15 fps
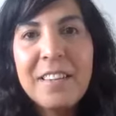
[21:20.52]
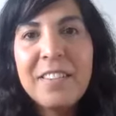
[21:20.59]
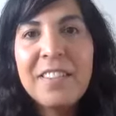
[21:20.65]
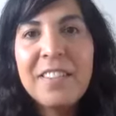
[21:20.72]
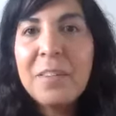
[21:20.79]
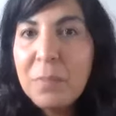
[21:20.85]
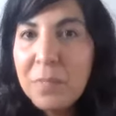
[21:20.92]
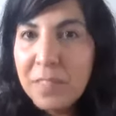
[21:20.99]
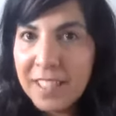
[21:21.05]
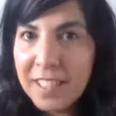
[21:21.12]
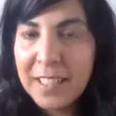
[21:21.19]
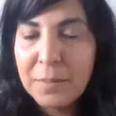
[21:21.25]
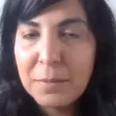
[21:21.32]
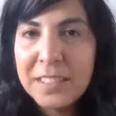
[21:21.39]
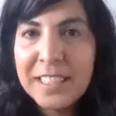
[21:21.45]

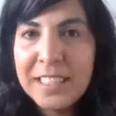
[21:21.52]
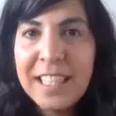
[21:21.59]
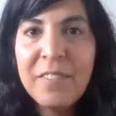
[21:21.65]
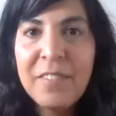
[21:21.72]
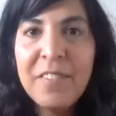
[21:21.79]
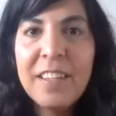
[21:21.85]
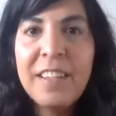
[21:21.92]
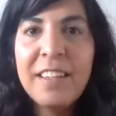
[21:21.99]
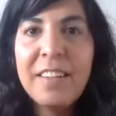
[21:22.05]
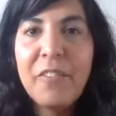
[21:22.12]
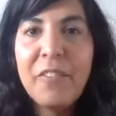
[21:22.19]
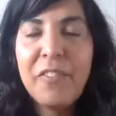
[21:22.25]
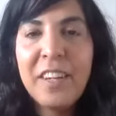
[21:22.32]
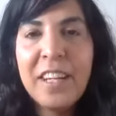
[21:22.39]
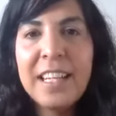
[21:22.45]
sometimes even
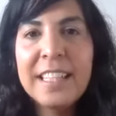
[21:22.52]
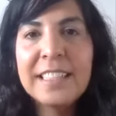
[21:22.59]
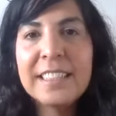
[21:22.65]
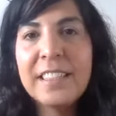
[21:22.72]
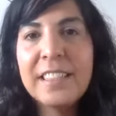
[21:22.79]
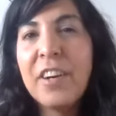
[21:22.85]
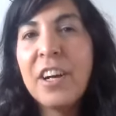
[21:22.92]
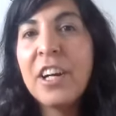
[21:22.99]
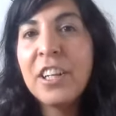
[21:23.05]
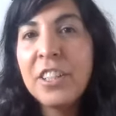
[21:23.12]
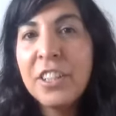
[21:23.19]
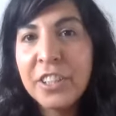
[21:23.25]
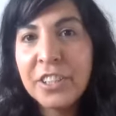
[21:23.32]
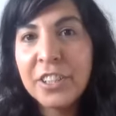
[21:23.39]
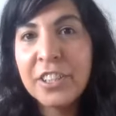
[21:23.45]
feelings of
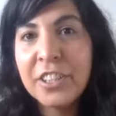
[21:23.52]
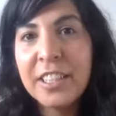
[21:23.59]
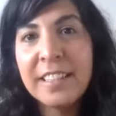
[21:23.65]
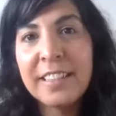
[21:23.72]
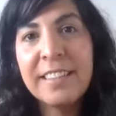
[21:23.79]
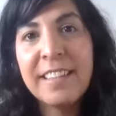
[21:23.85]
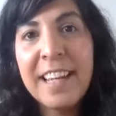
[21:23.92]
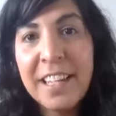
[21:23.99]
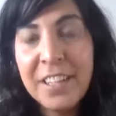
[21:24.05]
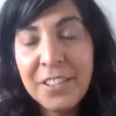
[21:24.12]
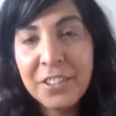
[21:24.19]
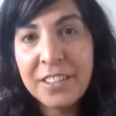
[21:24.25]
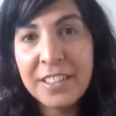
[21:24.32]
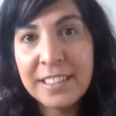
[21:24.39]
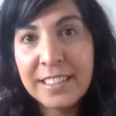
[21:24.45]
hunger and
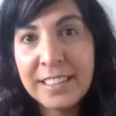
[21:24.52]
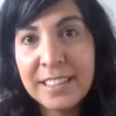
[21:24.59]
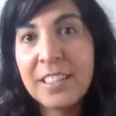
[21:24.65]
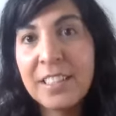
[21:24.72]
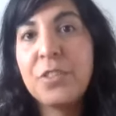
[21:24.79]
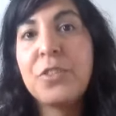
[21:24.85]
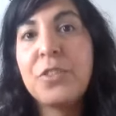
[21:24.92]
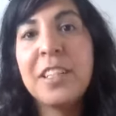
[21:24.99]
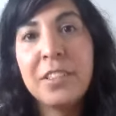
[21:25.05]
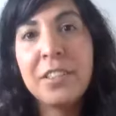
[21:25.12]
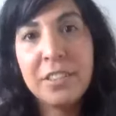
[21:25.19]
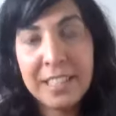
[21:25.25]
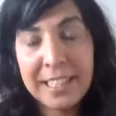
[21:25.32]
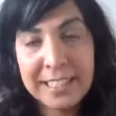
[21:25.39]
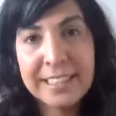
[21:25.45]
tiredness can
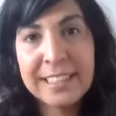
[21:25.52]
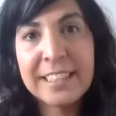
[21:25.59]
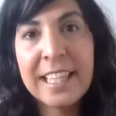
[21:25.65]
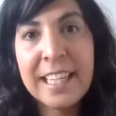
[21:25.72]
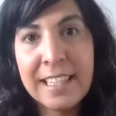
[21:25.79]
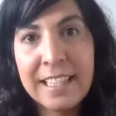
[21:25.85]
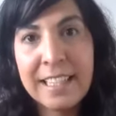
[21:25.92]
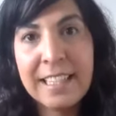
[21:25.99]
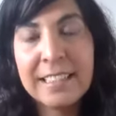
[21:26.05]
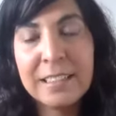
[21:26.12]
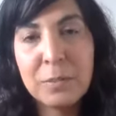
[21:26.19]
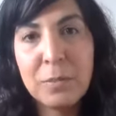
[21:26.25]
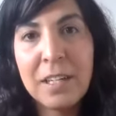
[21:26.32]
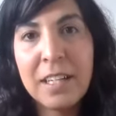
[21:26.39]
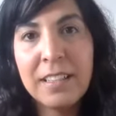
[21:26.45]
trigger anxiety
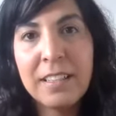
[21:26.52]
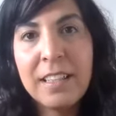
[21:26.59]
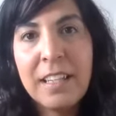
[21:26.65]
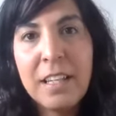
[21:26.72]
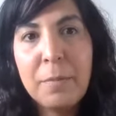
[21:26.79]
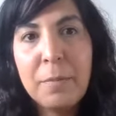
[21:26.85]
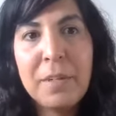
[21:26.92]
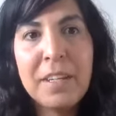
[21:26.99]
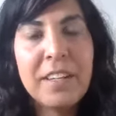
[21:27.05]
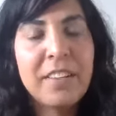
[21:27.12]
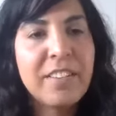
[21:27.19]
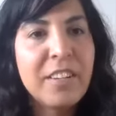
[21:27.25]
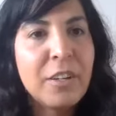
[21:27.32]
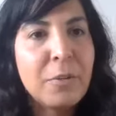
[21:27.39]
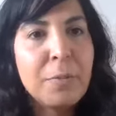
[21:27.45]
as well,
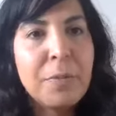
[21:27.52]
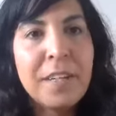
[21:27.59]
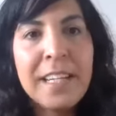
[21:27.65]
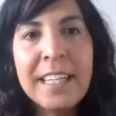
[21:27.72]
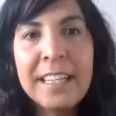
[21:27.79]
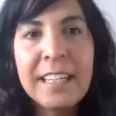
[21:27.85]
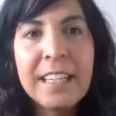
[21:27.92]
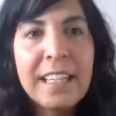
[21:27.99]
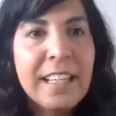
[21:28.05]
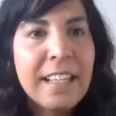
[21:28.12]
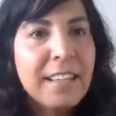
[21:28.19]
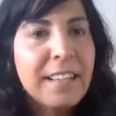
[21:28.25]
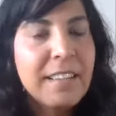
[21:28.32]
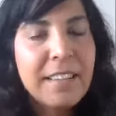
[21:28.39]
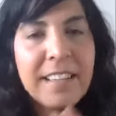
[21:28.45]
because our brain
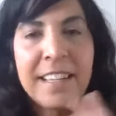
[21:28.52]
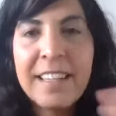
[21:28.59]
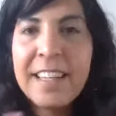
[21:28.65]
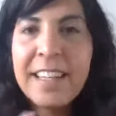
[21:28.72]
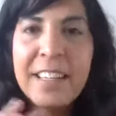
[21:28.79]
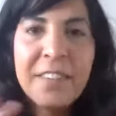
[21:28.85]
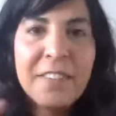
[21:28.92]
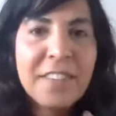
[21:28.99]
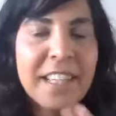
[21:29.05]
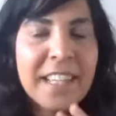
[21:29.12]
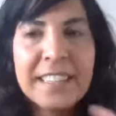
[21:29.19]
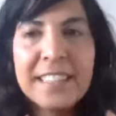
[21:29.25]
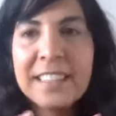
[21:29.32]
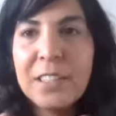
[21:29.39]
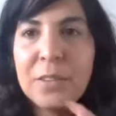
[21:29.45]
kind of
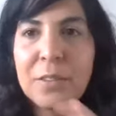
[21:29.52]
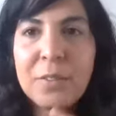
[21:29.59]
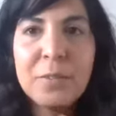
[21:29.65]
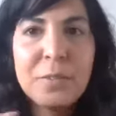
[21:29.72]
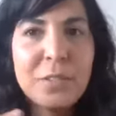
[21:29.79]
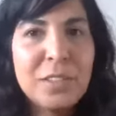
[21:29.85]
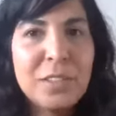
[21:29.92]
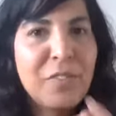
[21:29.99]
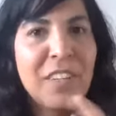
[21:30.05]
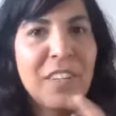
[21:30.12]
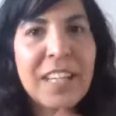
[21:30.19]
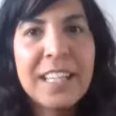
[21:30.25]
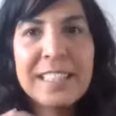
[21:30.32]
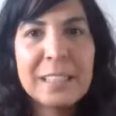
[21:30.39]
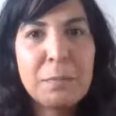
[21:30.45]
gets those
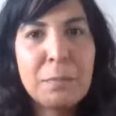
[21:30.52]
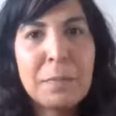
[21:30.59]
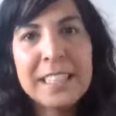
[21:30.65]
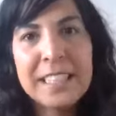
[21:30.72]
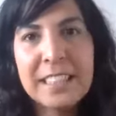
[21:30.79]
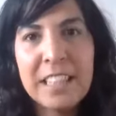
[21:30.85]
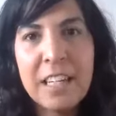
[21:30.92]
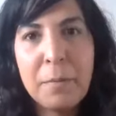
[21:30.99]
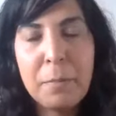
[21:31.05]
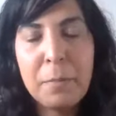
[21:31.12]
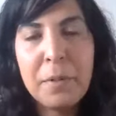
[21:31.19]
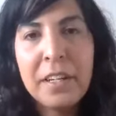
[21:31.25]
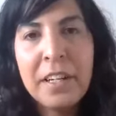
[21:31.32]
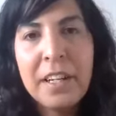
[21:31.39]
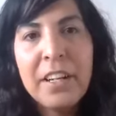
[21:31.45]
feelings mixed
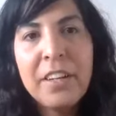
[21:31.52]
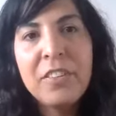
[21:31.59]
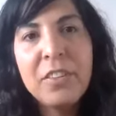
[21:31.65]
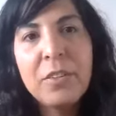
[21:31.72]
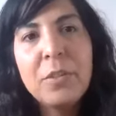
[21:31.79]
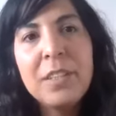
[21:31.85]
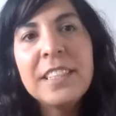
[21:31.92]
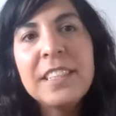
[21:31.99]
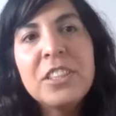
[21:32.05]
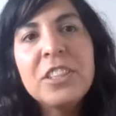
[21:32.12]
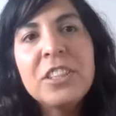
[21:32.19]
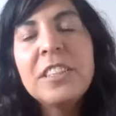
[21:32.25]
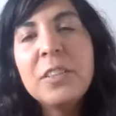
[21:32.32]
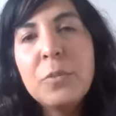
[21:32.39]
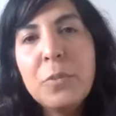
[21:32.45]
up. So it's
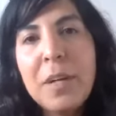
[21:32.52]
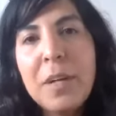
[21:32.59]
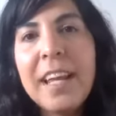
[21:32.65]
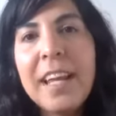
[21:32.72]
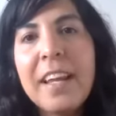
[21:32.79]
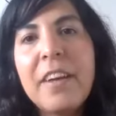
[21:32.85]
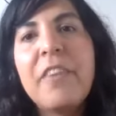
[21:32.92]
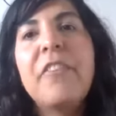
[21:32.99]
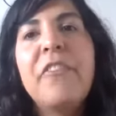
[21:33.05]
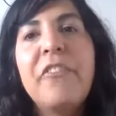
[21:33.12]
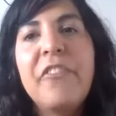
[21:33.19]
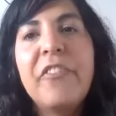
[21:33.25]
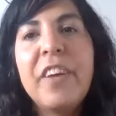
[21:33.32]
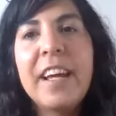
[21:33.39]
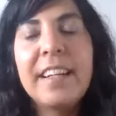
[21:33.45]
just a way of
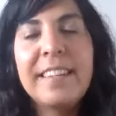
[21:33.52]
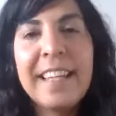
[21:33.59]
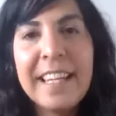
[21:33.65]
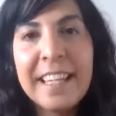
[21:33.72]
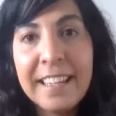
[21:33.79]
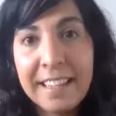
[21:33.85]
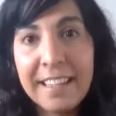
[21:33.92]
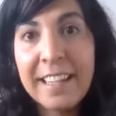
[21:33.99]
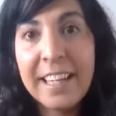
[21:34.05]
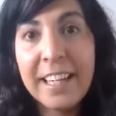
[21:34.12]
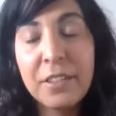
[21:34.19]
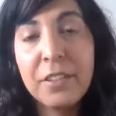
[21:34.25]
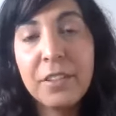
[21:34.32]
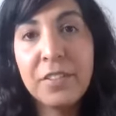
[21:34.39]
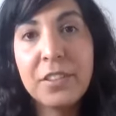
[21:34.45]
uh, taking
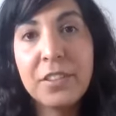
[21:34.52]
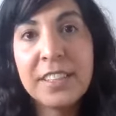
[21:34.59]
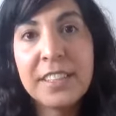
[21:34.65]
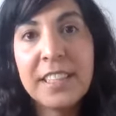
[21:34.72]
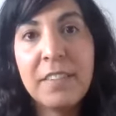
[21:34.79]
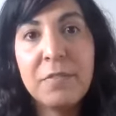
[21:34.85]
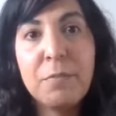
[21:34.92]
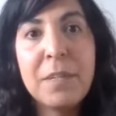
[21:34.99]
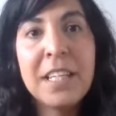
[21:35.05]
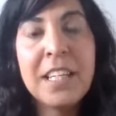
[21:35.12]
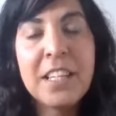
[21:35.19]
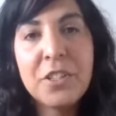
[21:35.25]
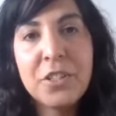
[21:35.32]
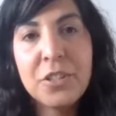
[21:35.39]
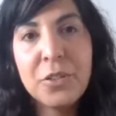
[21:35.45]
care of yourself,
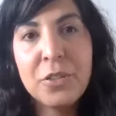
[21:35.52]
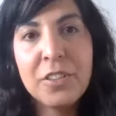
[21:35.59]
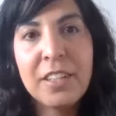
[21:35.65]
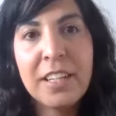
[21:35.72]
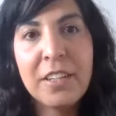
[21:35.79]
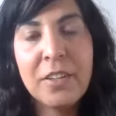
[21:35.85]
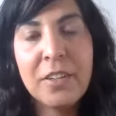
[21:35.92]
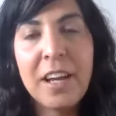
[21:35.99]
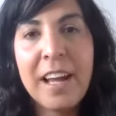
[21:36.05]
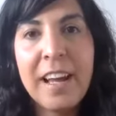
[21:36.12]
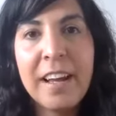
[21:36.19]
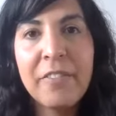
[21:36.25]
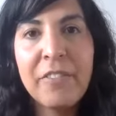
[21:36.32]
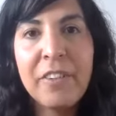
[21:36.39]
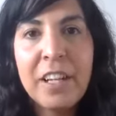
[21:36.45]
making sure that you
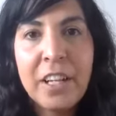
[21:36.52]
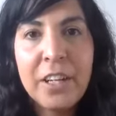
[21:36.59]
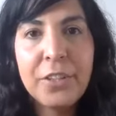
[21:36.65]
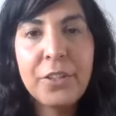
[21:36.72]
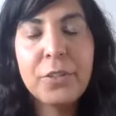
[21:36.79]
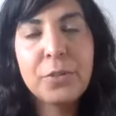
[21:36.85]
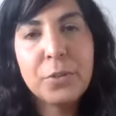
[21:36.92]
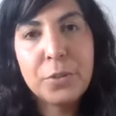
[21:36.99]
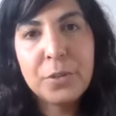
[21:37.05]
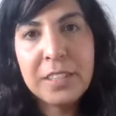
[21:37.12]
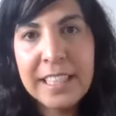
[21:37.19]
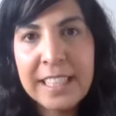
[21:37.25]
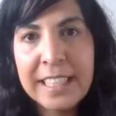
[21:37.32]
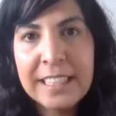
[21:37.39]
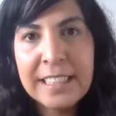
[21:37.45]
have your
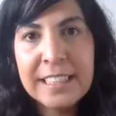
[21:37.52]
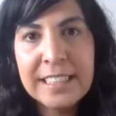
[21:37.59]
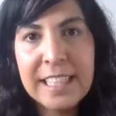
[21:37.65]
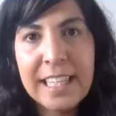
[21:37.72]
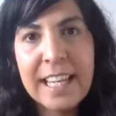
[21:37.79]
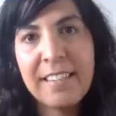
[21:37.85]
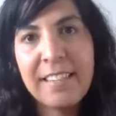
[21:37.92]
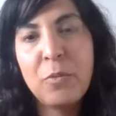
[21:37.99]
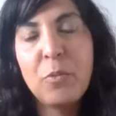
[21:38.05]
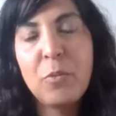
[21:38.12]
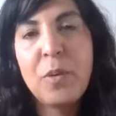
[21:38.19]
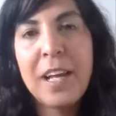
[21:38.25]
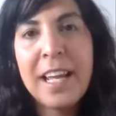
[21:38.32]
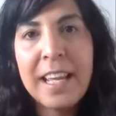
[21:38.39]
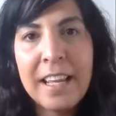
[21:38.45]
routines as a
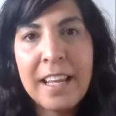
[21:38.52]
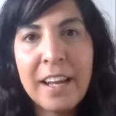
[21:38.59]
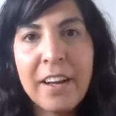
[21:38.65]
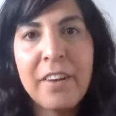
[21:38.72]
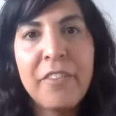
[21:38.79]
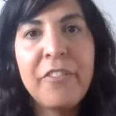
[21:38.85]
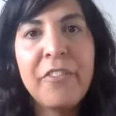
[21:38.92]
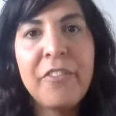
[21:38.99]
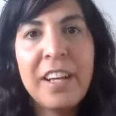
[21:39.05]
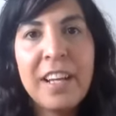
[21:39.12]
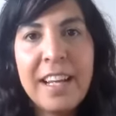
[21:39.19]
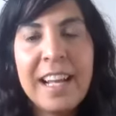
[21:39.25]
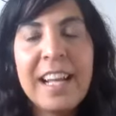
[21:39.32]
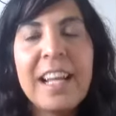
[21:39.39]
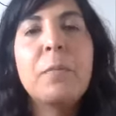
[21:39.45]
way of
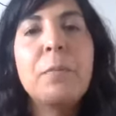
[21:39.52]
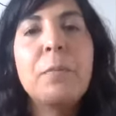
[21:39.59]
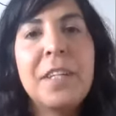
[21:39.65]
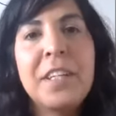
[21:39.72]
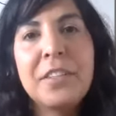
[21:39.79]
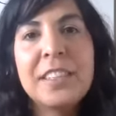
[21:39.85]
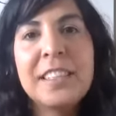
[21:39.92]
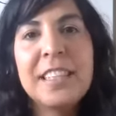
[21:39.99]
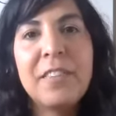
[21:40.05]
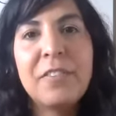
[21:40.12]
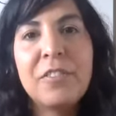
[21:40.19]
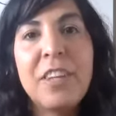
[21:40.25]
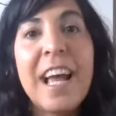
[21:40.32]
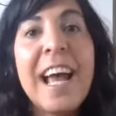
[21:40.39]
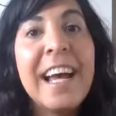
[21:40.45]
helping
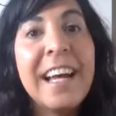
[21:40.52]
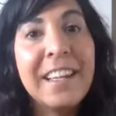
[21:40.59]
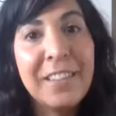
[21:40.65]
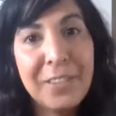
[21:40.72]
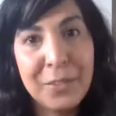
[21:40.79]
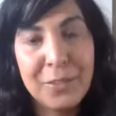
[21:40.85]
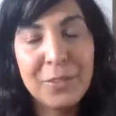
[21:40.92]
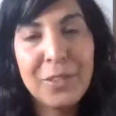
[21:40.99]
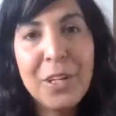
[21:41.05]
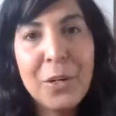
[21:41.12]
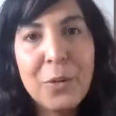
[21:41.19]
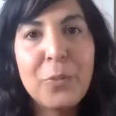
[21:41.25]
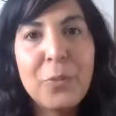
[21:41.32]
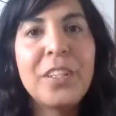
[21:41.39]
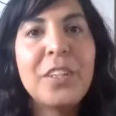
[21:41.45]
yourself to handle
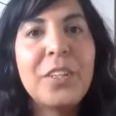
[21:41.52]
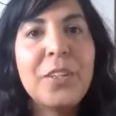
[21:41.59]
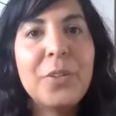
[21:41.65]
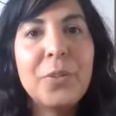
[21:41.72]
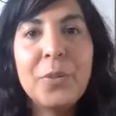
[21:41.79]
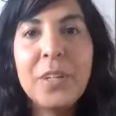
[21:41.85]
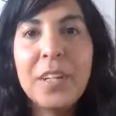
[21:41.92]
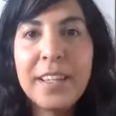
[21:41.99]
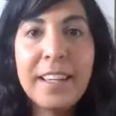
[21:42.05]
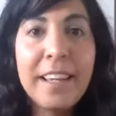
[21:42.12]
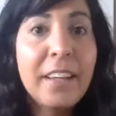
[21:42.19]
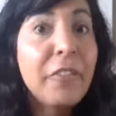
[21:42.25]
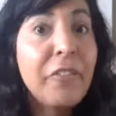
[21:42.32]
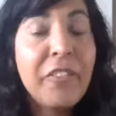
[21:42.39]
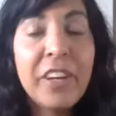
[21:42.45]
when you
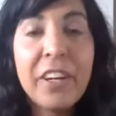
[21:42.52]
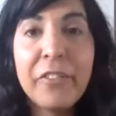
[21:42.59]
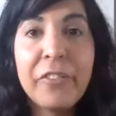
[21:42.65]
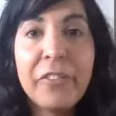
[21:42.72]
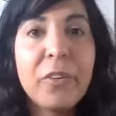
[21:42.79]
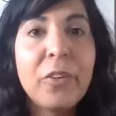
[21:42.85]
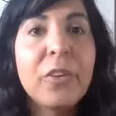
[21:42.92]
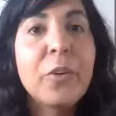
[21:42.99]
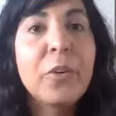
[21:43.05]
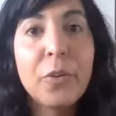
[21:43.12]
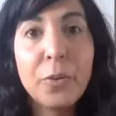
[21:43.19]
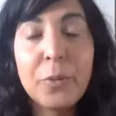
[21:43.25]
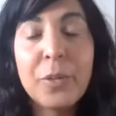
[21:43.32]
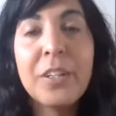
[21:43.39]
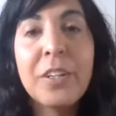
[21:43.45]
get fearful
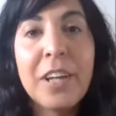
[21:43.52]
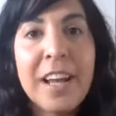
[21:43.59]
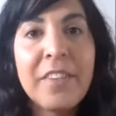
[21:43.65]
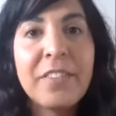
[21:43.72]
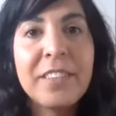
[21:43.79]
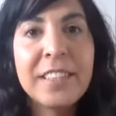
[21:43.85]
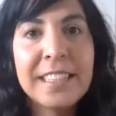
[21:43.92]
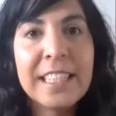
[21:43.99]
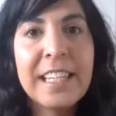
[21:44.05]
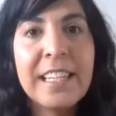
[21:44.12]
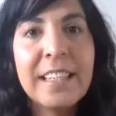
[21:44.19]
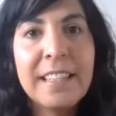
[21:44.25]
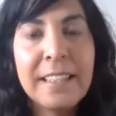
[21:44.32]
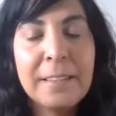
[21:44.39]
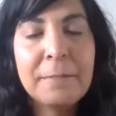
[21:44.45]
or when you have
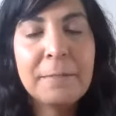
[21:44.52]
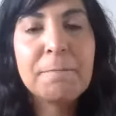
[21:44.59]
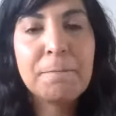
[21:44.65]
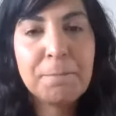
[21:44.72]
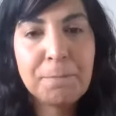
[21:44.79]
anxiety.